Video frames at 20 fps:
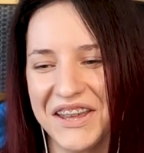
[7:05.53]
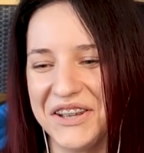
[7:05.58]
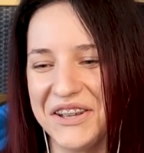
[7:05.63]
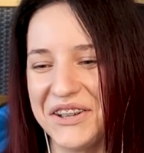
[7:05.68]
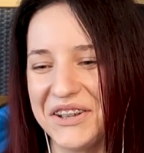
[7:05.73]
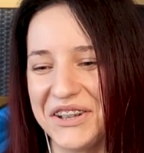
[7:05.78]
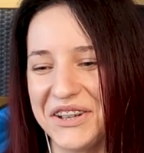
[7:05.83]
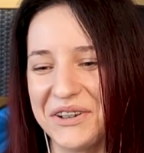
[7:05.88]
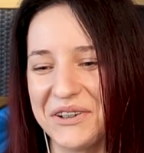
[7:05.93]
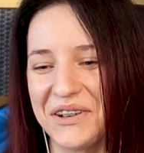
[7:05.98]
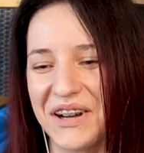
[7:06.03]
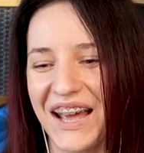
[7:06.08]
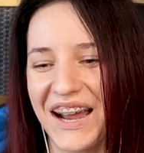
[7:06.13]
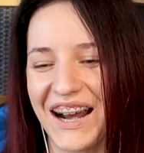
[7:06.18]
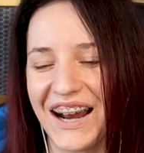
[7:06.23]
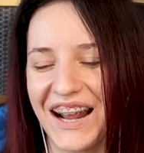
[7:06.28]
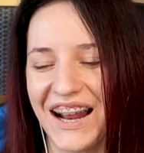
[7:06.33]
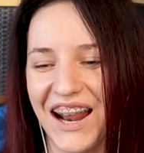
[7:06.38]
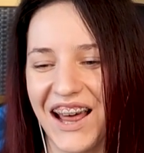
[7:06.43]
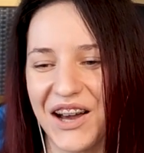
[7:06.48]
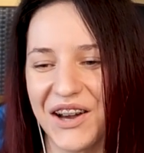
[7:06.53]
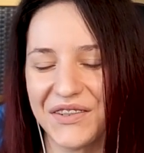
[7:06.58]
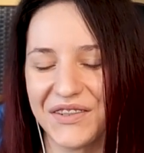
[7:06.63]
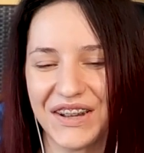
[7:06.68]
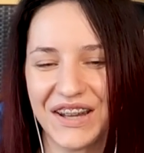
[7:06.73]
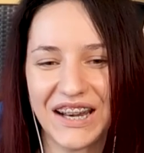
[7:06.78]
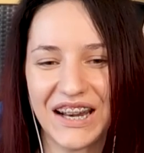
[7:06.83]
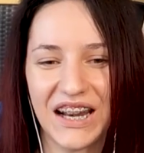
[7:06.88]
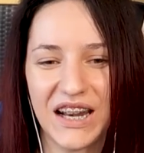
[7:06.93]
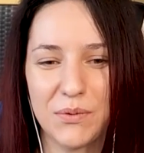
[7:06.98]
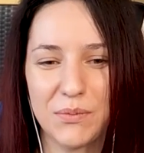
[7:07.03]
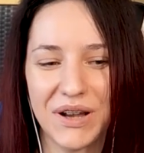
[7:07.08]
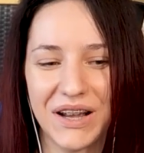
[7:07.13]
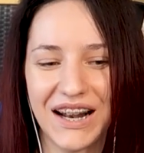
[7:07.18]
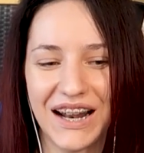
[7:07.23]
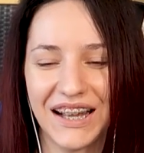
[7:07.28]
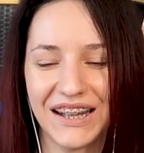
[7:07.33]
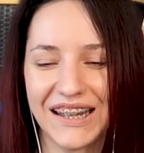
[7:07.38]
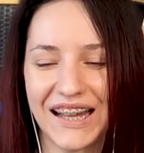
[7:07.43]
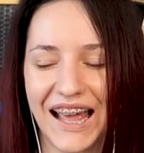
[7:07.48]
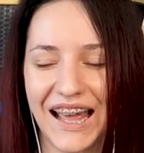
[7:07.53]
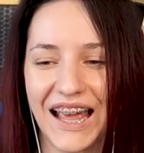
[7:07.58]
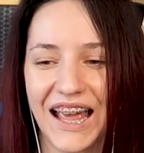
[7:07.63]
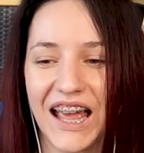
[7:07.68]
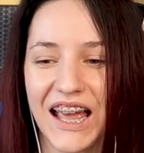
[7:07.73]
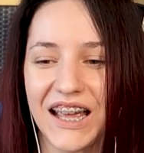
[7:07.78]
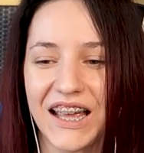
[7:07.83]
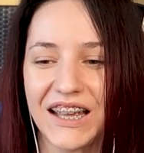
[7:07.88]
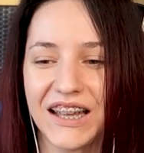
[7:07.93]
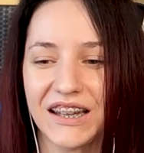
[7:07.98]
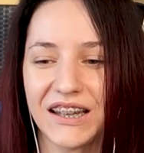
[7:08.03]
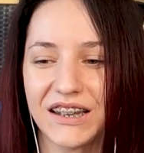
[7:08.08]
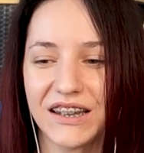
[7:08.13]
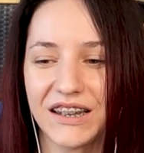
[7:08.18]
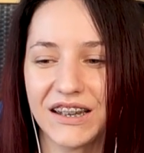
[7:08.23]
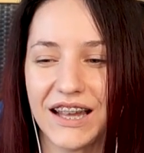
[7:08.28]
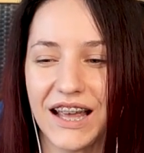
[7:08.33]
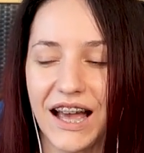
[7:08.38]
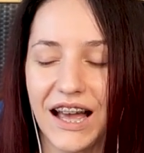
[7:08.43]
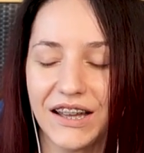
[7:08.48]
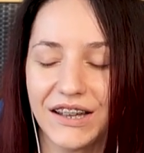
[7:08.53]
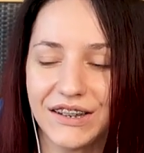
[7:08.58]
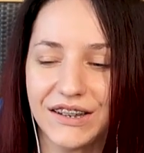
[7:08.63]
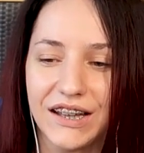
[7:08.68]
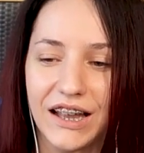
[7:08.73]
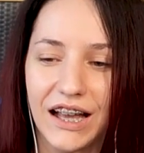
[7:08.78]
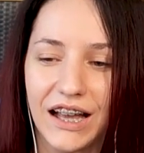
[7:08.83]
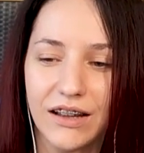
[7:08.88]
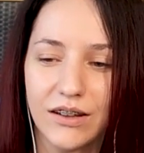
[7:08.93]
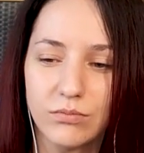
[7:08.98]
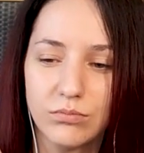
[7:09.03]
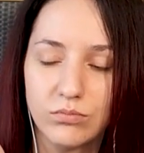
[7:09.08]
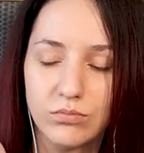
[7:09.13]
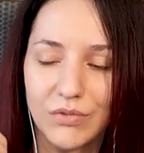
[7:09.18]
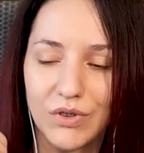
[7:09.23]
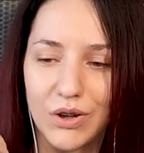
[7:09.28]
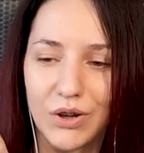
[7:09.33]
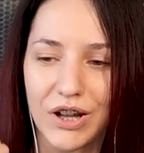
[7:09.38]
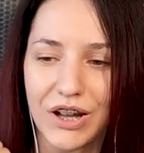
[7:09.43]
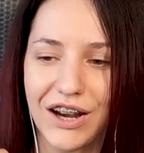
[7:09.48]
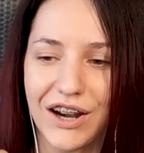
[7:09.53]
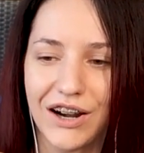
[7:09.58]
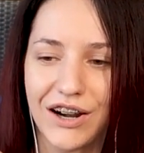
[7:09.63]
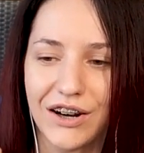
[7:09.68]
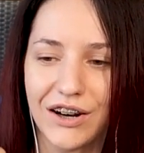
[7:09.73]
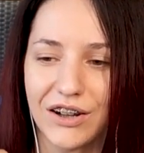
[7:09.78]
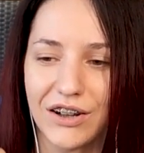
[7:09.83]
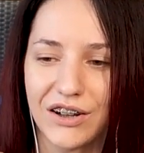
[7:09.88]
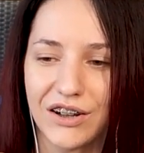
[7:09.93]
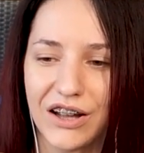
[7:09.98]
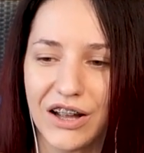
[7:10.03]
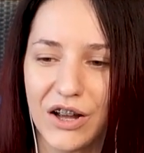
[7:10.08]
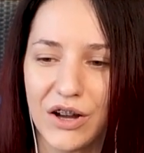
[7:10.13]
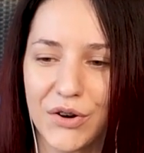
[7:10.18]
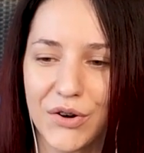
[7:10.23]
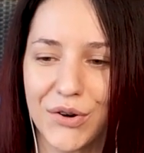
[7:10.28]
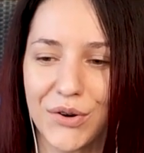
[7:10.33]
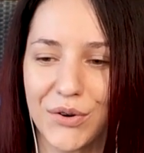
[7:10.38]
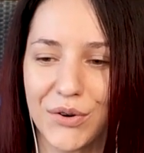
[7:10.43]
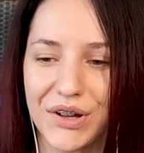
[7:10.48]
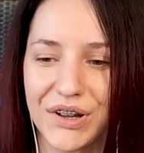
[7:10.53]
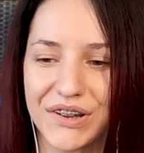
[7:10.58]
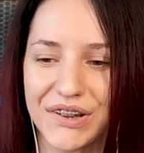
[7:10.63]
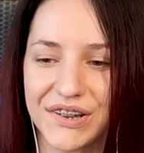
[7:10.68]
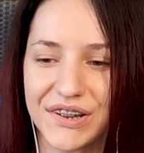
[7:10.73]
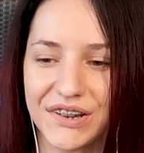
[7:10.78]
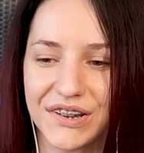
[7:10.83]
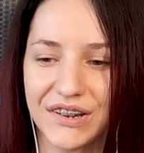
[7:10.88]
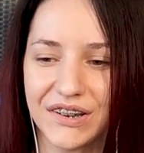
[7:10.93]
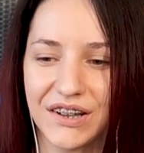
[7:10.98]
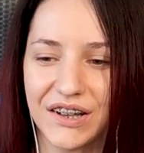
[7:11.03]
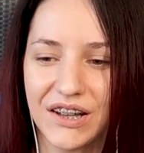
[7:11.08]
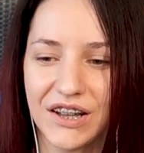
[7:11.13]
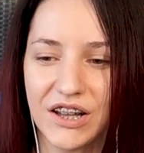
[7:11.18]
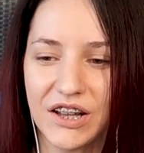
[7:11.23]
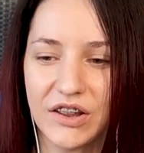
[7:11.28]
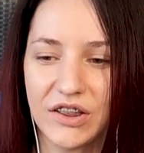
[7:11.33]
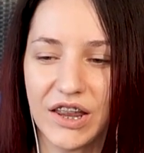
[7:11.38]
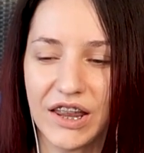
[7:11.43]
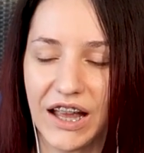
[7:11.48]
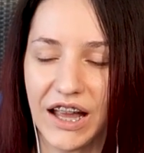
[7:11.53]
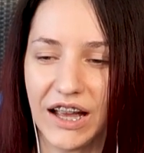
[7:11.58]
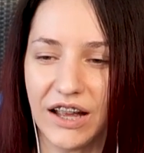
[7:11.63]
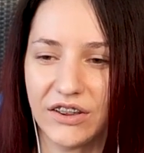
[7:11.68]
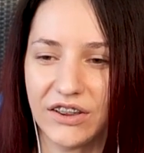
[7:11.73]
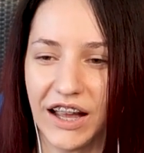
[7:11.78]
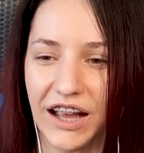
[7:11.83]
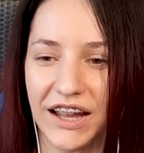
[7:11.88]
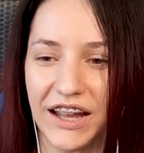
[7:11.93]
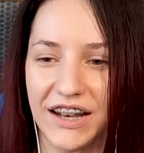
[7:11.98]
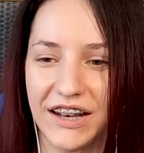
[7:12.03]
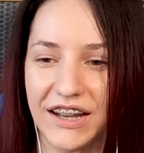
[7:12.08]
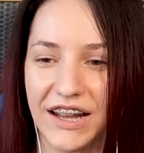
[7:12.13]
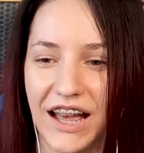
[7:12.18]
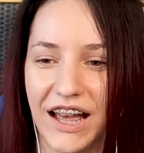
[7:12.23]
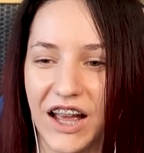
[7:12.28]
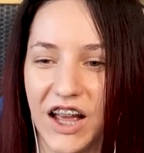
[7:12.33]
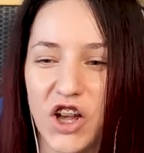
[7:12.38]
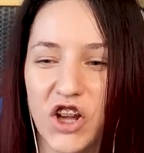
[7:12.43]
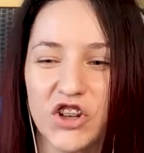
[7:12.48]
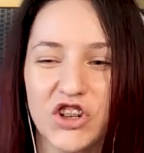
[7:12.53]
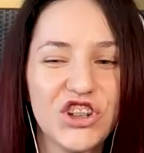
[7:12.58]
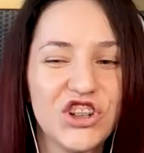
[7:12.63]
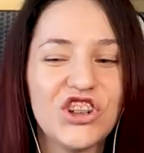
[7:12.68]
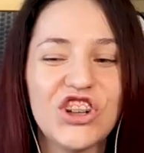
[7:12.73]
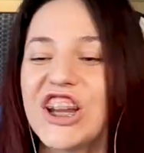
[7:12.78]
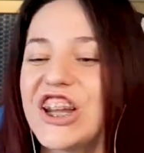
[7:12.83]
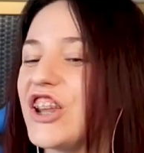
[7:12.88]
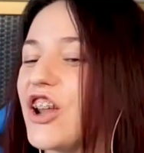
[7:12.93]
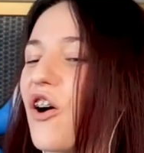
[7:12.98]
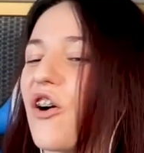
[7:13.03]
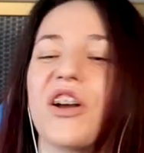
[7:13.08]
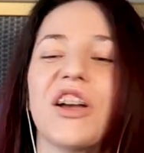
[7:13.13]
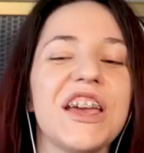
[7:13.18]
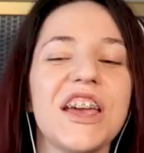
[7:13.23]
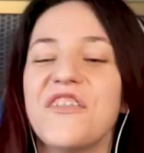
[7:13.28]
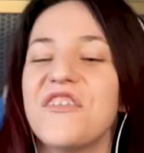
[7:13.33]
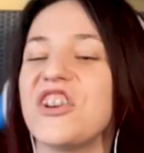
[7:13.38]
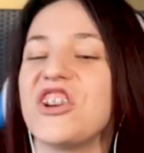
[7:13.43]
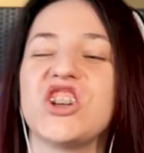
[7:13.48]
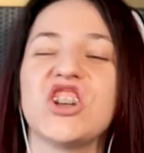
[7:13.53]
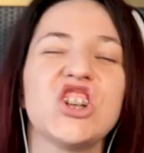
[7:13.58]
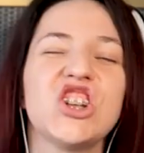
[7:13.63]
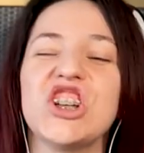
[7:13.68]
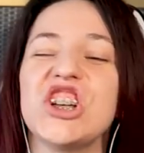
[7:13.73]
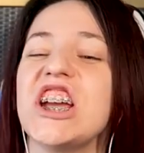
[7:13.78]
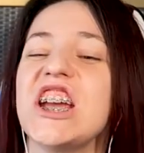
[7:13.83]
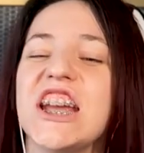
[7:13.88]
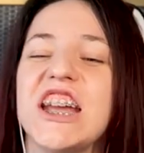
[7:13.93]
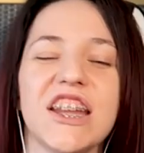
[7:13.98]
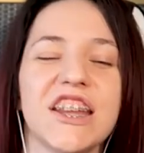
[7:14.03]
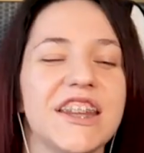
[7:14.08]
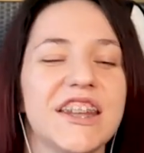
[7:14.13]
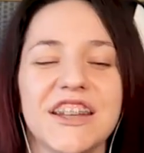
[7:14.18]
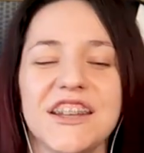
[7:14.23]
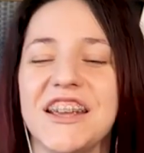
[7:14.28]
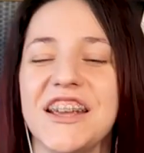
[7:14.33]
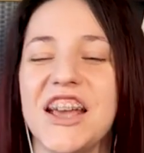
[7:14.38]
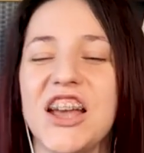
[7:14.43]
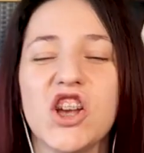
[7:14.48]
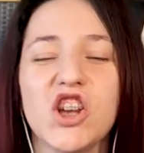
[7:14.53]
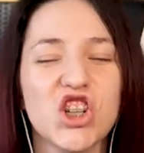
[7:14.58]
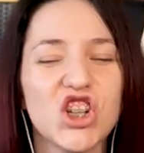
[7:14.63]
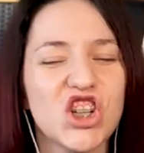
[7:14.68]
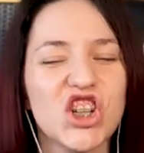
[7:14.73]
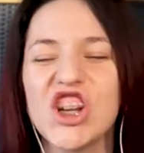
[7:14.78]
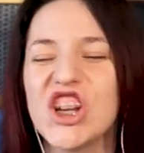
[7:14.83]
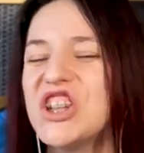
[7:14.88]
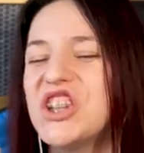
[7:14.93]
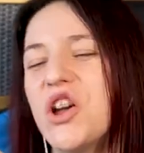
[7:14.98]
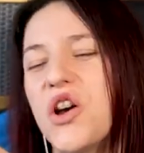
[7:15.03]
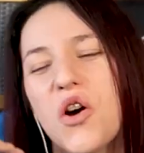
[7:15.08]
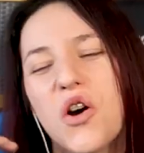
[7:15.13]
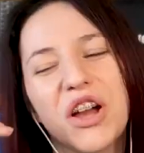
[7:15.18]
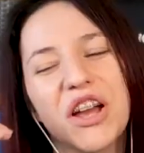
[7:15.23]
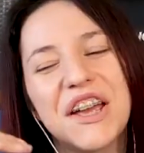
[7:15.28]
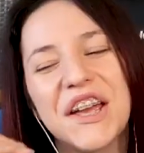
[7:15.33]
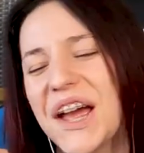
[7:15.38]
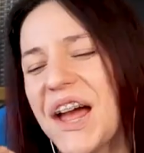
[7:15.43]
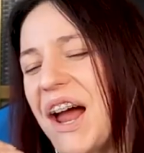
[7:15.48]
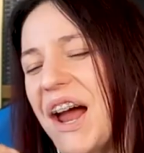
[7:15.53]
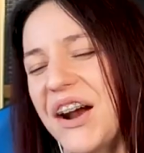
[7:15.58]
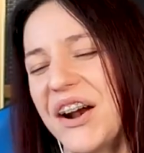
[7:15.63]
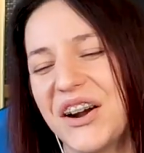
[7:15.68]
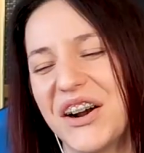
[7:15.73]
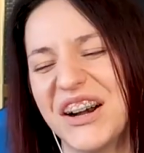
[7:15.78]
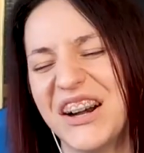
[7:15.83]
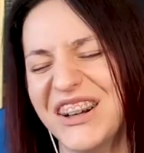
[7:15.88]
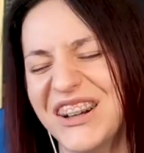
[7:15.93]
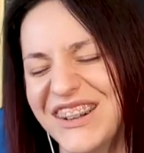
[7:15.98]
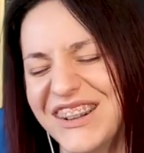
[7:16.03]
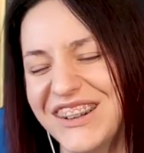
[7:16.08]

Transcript: You know what I love in anime like that? That girl who is talking that. She don't give a shit! She don't care!